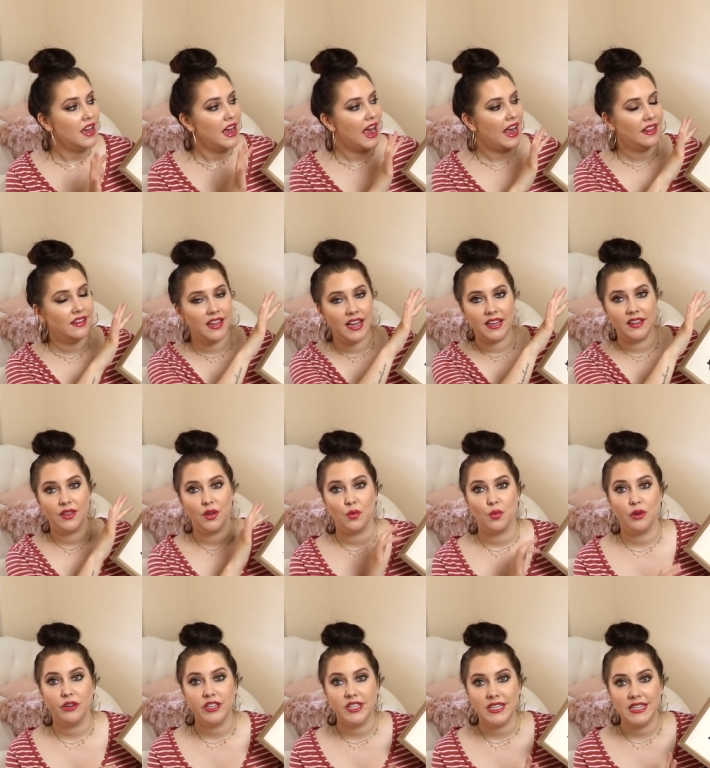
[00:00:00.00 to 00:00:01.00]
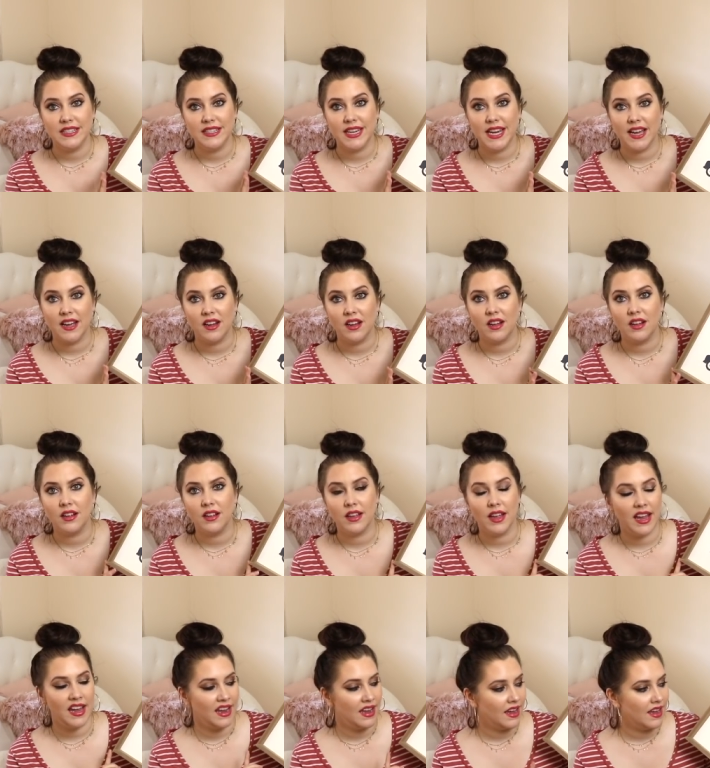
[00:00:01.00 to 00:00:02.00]
I like the wood
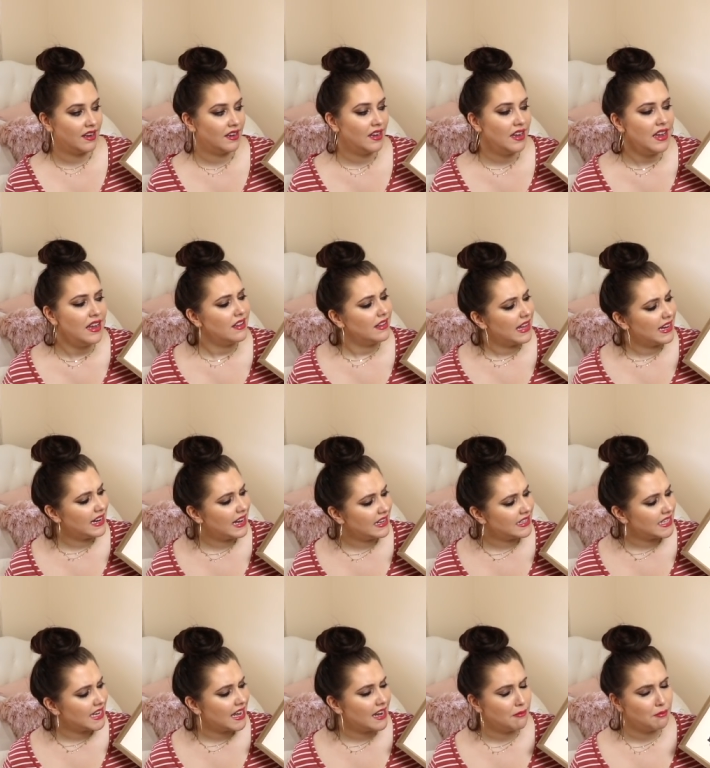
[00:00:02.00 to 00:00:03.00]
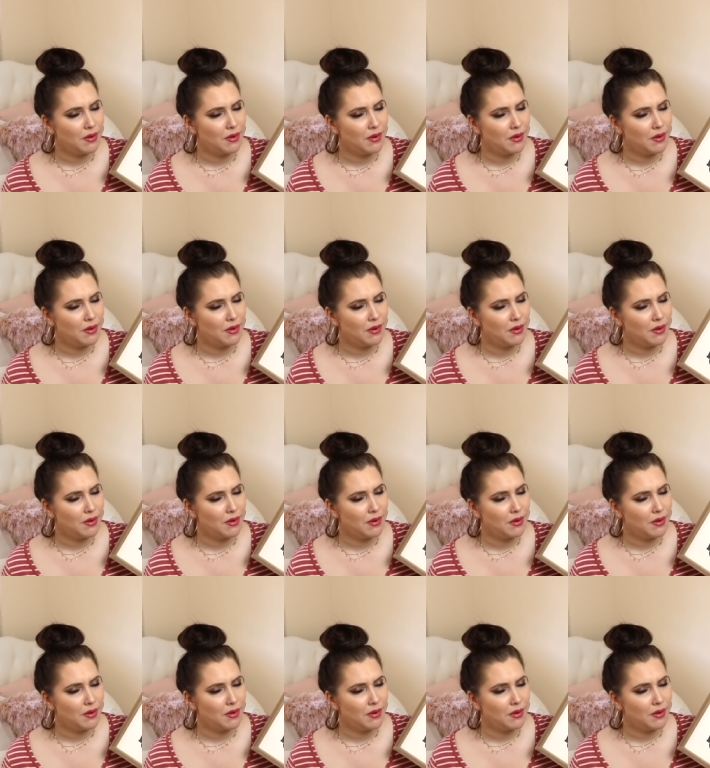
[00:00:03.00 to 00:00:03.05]
detail, and like I said,